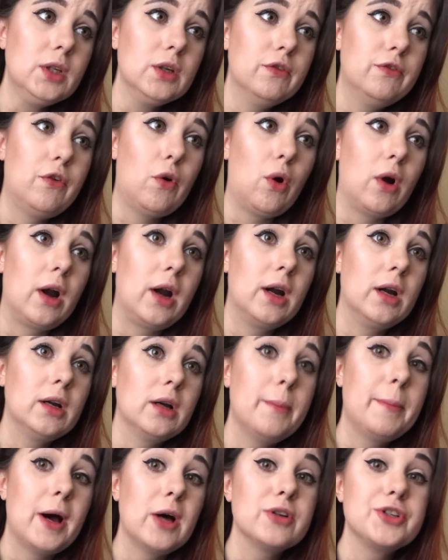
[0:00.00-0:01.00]
for
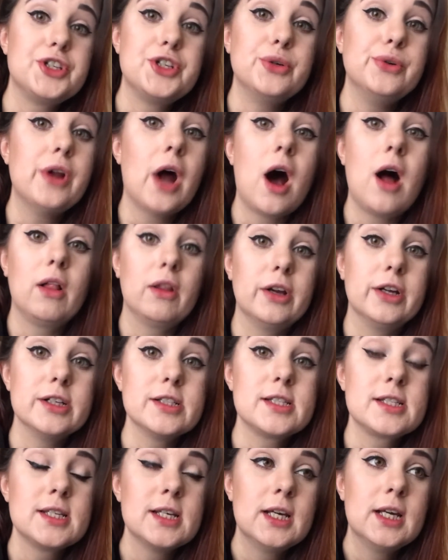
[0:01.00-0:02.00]
about
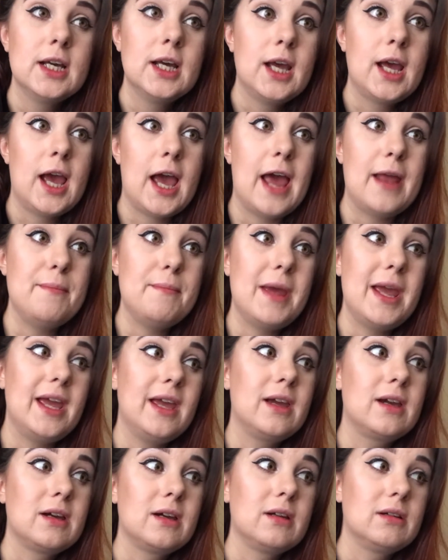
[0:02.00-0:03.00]
$2 and
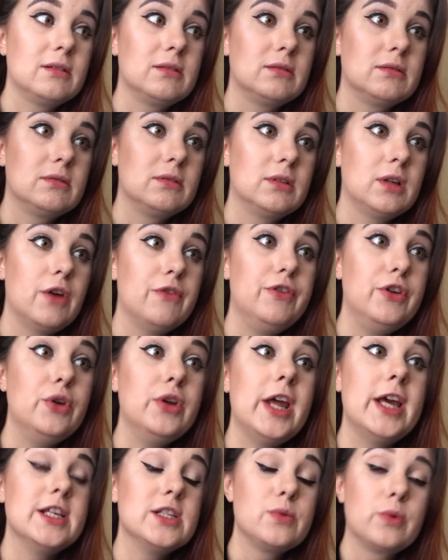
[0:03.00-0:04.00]
make a
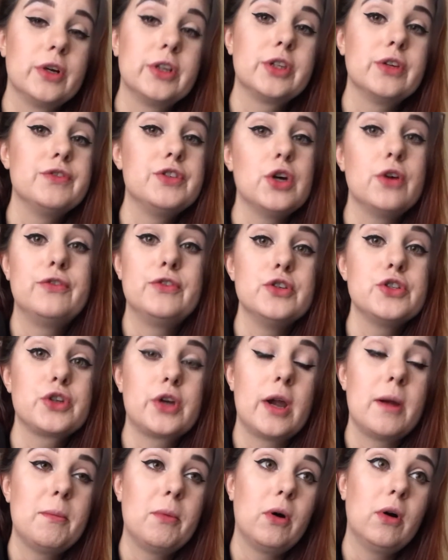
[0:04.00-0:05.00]
few days worth of tofu
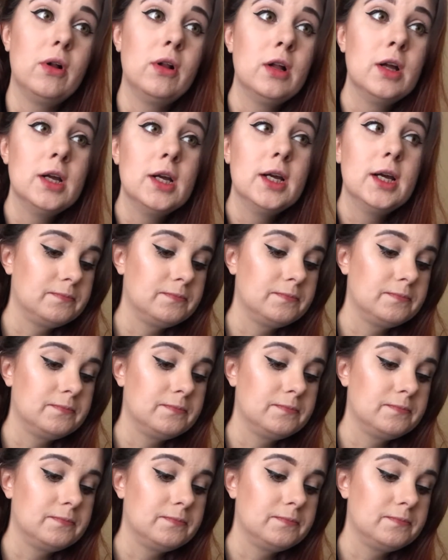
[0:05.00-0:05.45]
scramble.